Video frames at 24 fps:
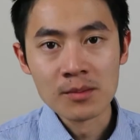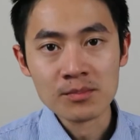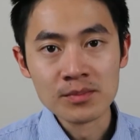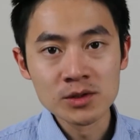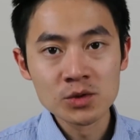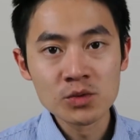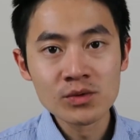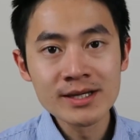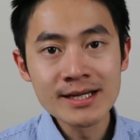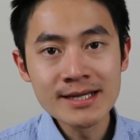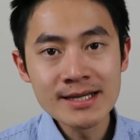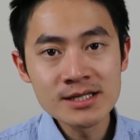
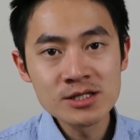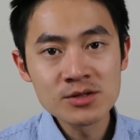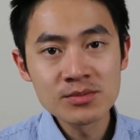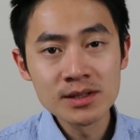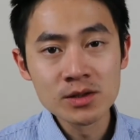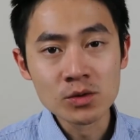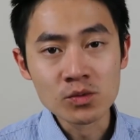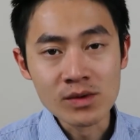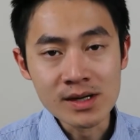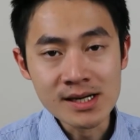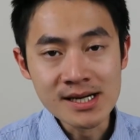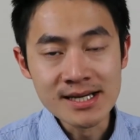but we need to
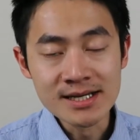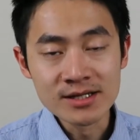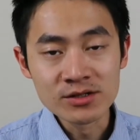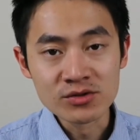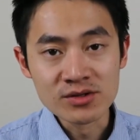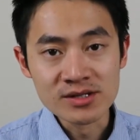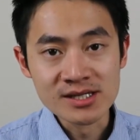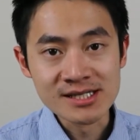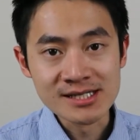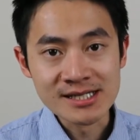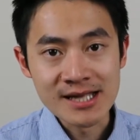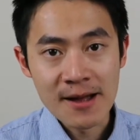be willing
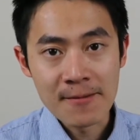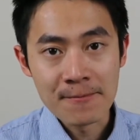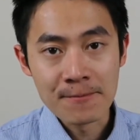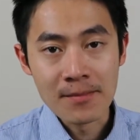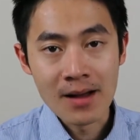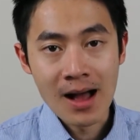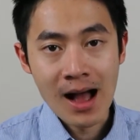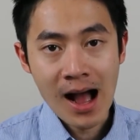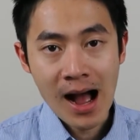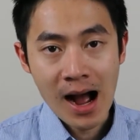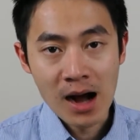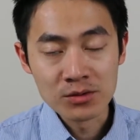to step
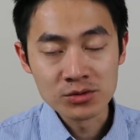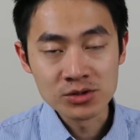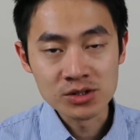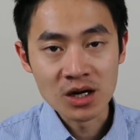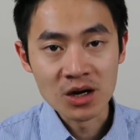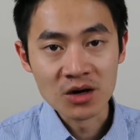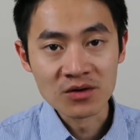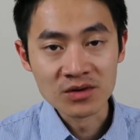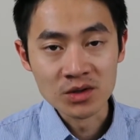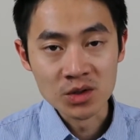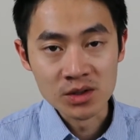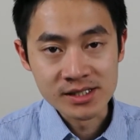out
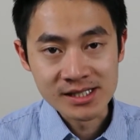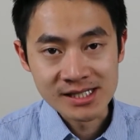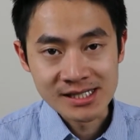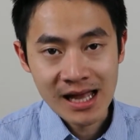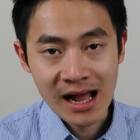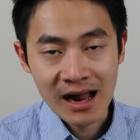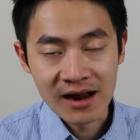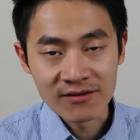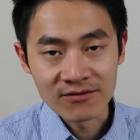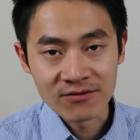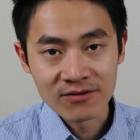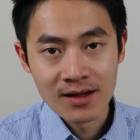of
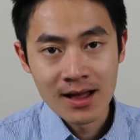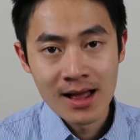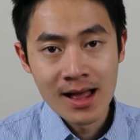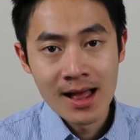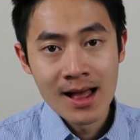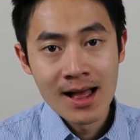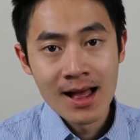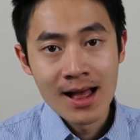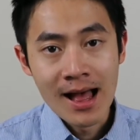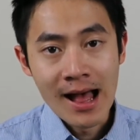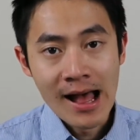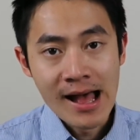ourselves
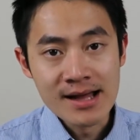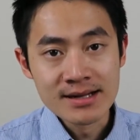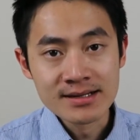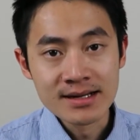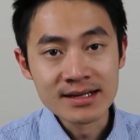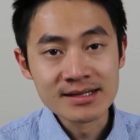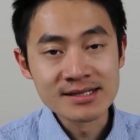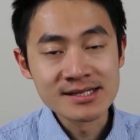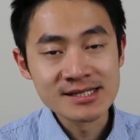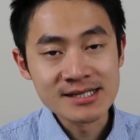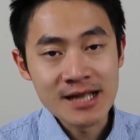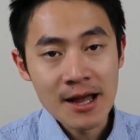
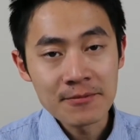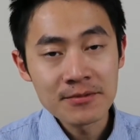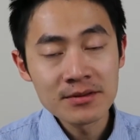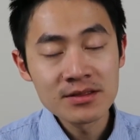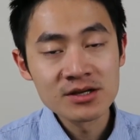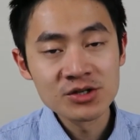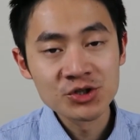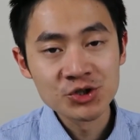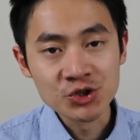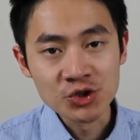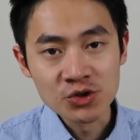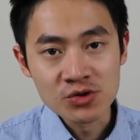and step in
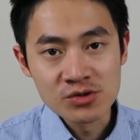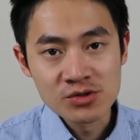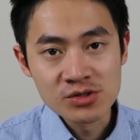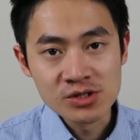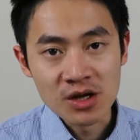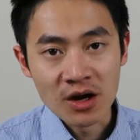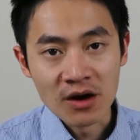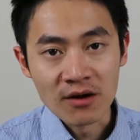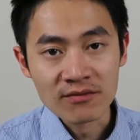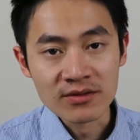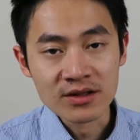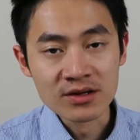the
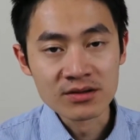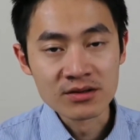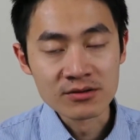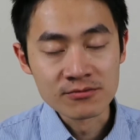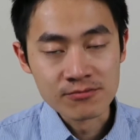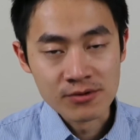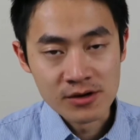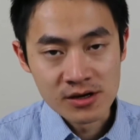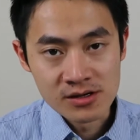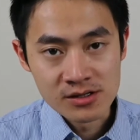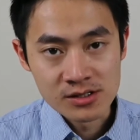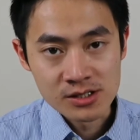shoes of the other
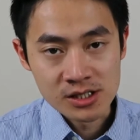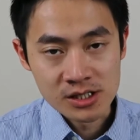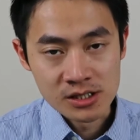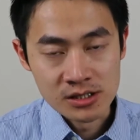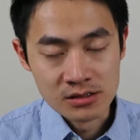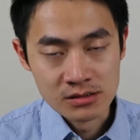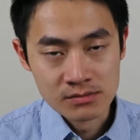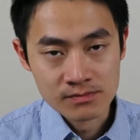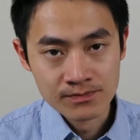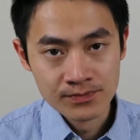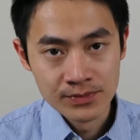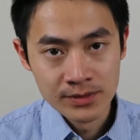
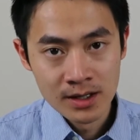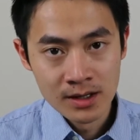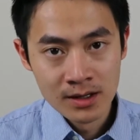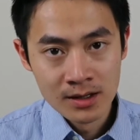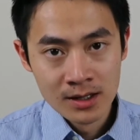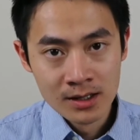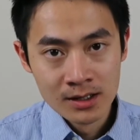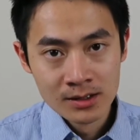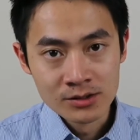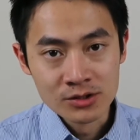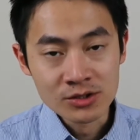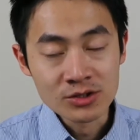person
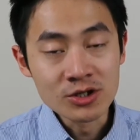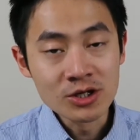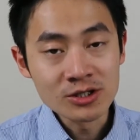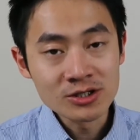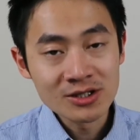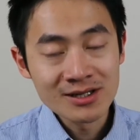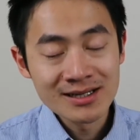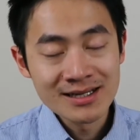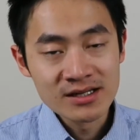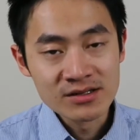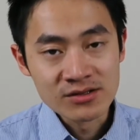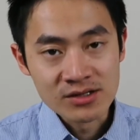to not
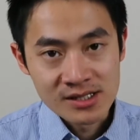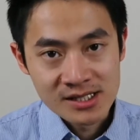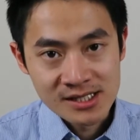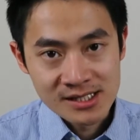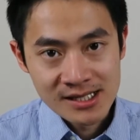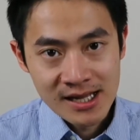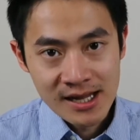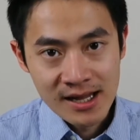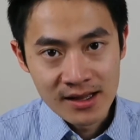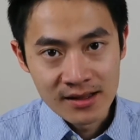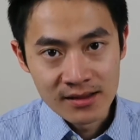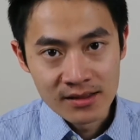only
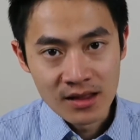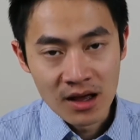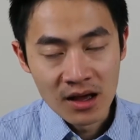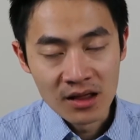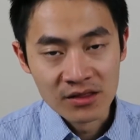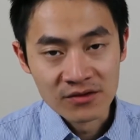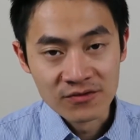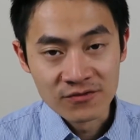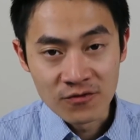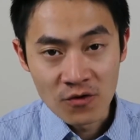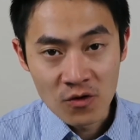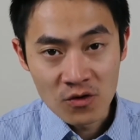understand
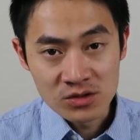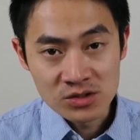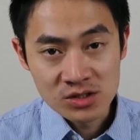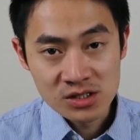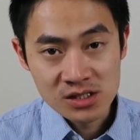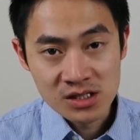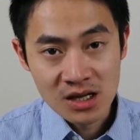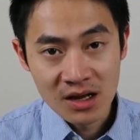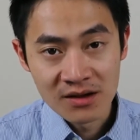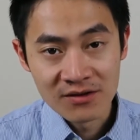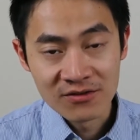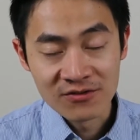the
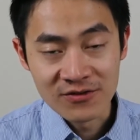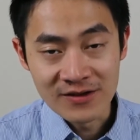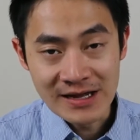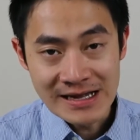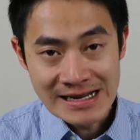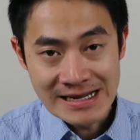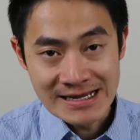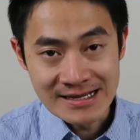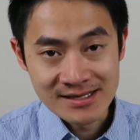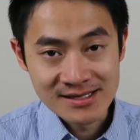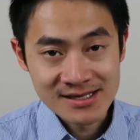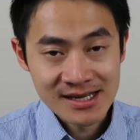thoughts
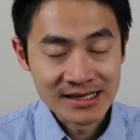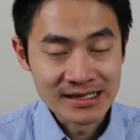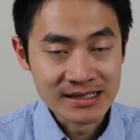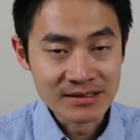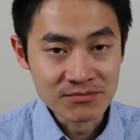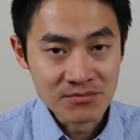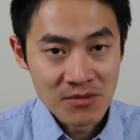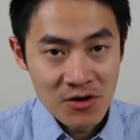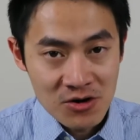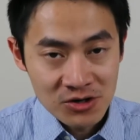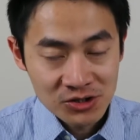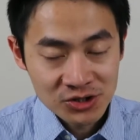feelings and
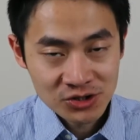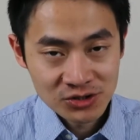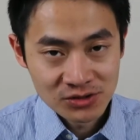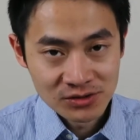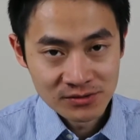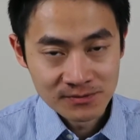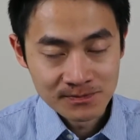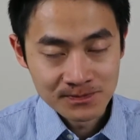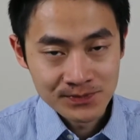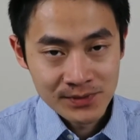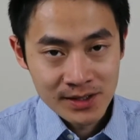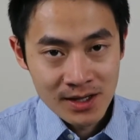
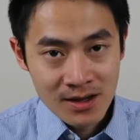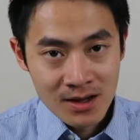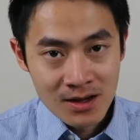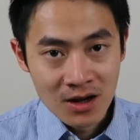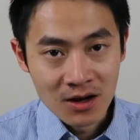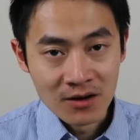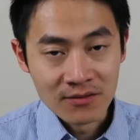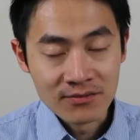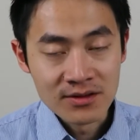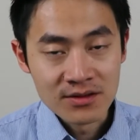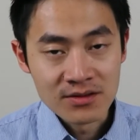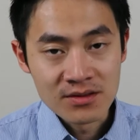emotion
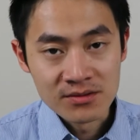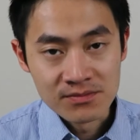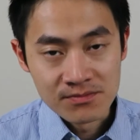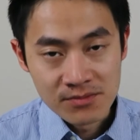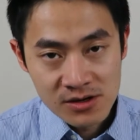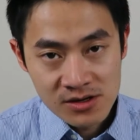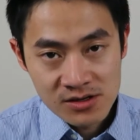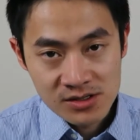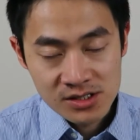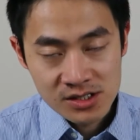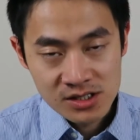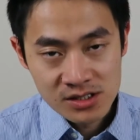of the other
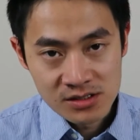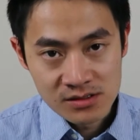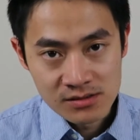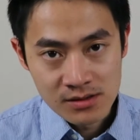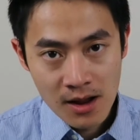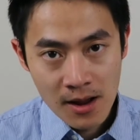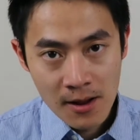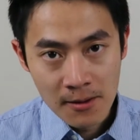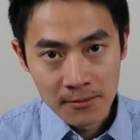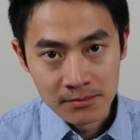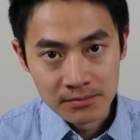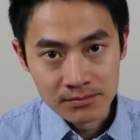person,
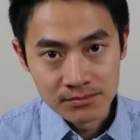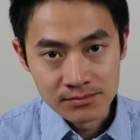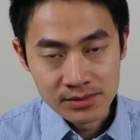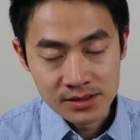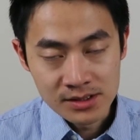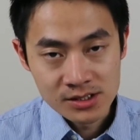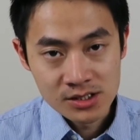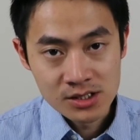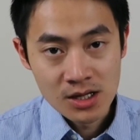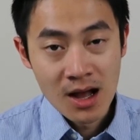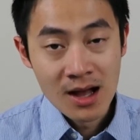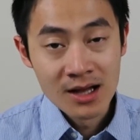
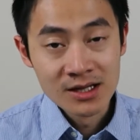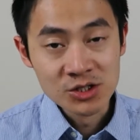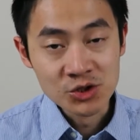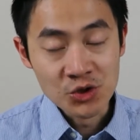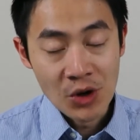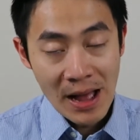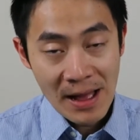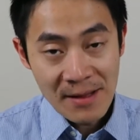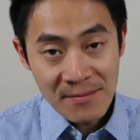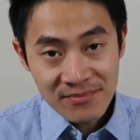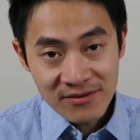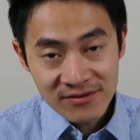but to
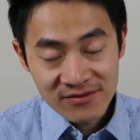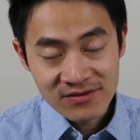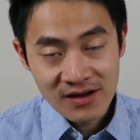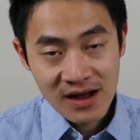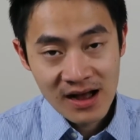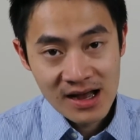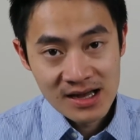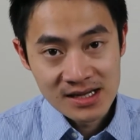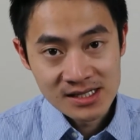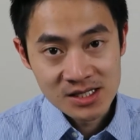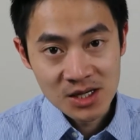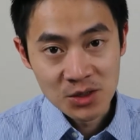
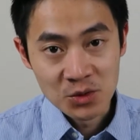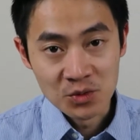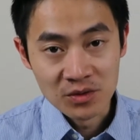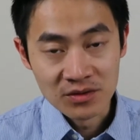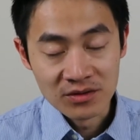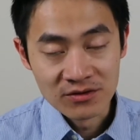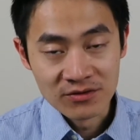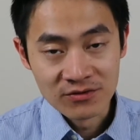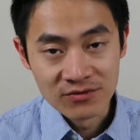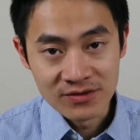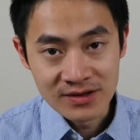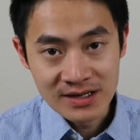empathize with
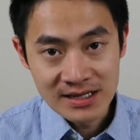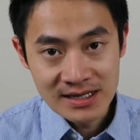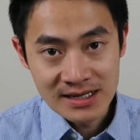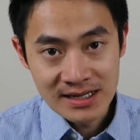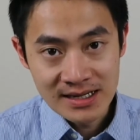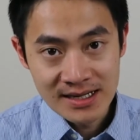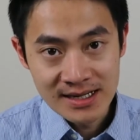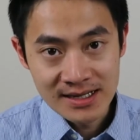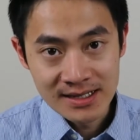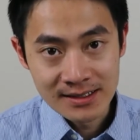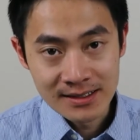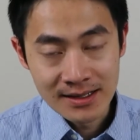the
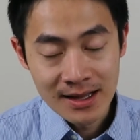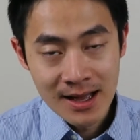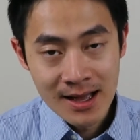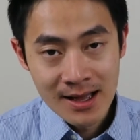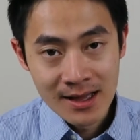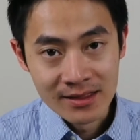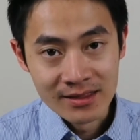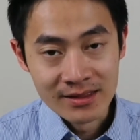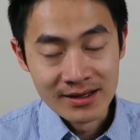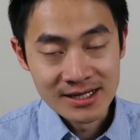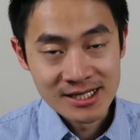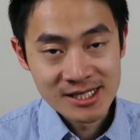feeling,
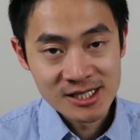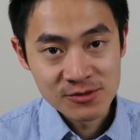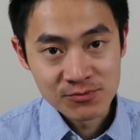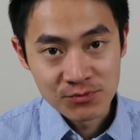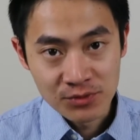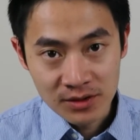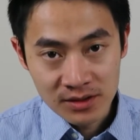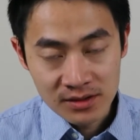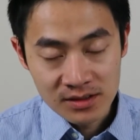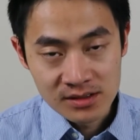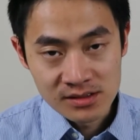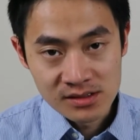the
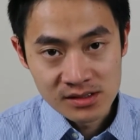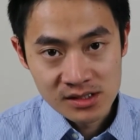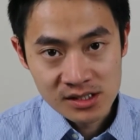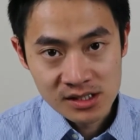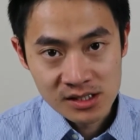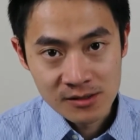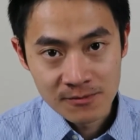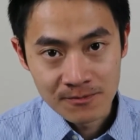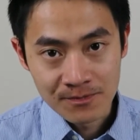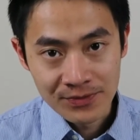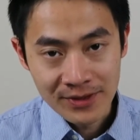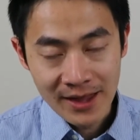
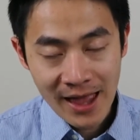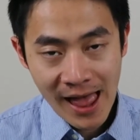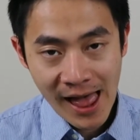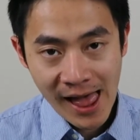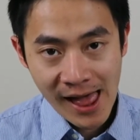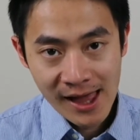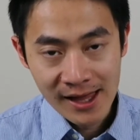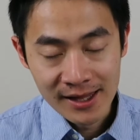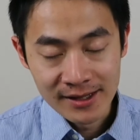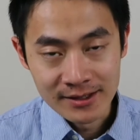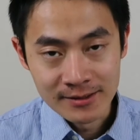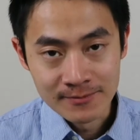experience,
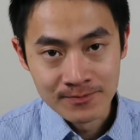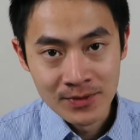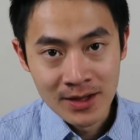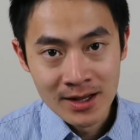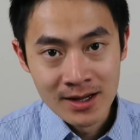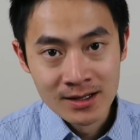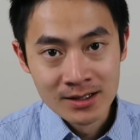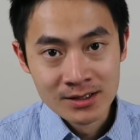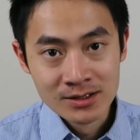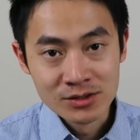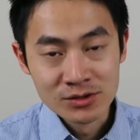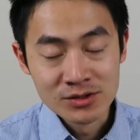and
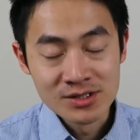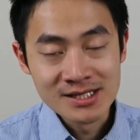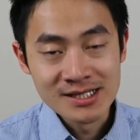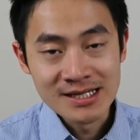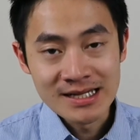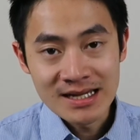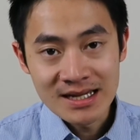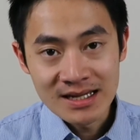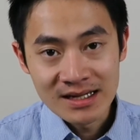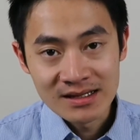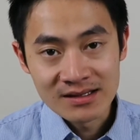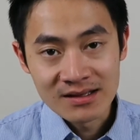to
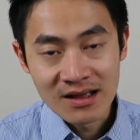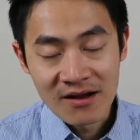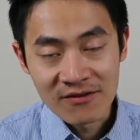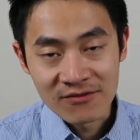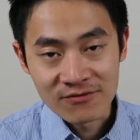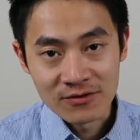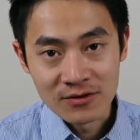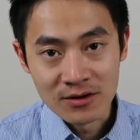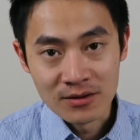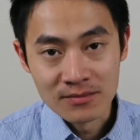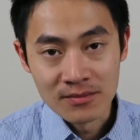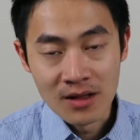see it
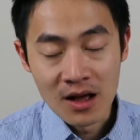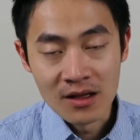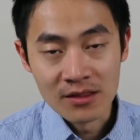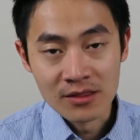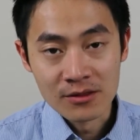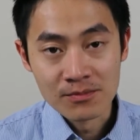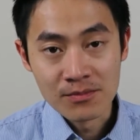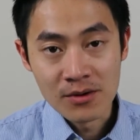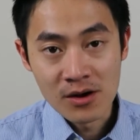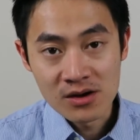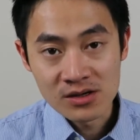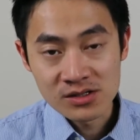from
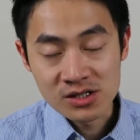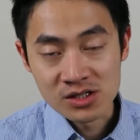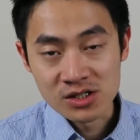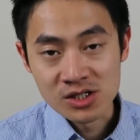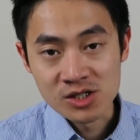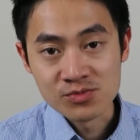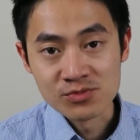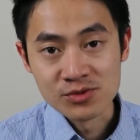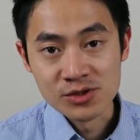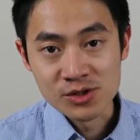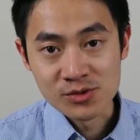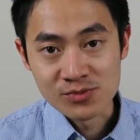the
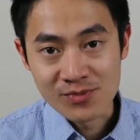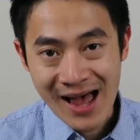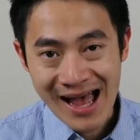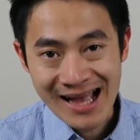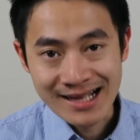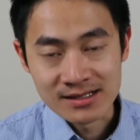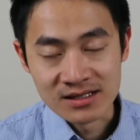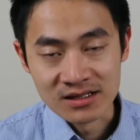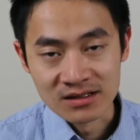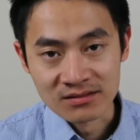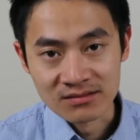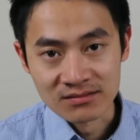person's
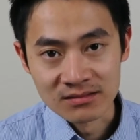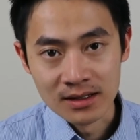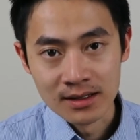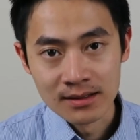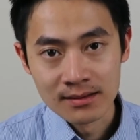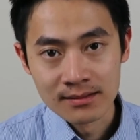perspective.